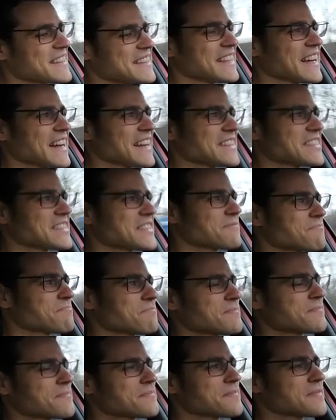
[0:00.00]
nice.
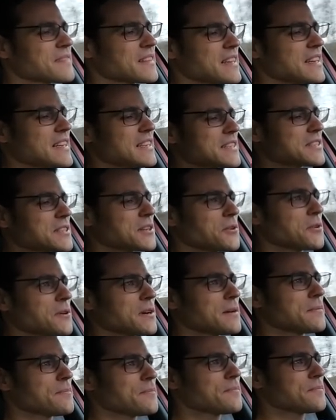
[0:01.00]
So
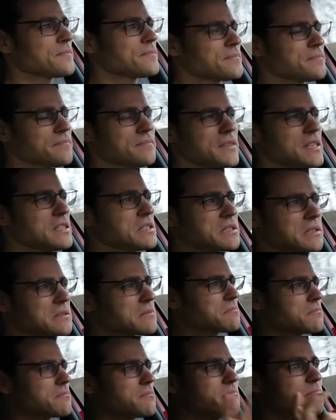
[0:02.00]
um, this
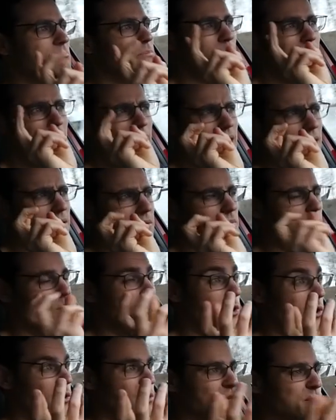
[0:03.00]
plane,
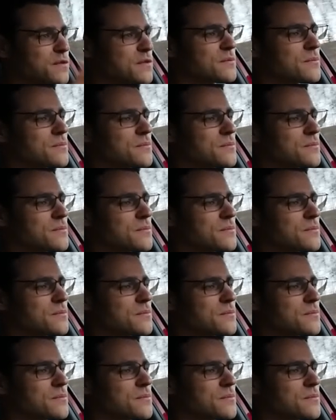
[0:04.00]
Golf,